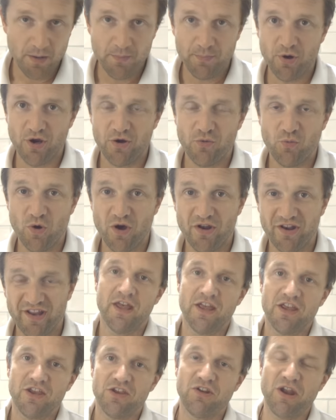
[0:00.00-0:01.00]
Point one,
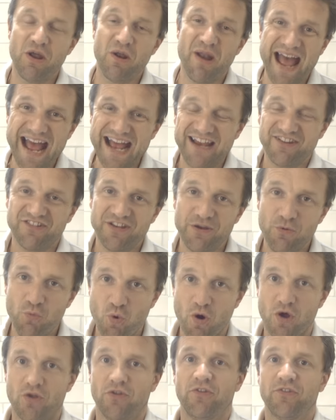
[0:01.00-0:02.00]
you don't actually
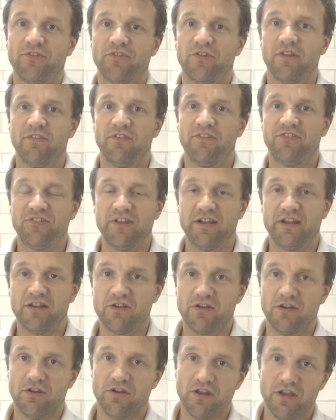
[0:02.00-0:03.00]
want the
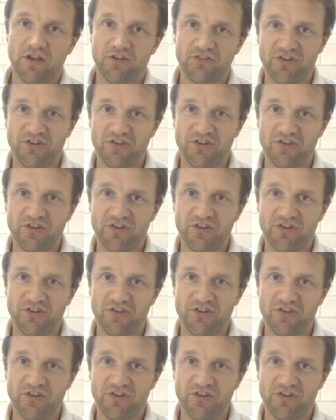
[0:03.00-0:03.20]
silicone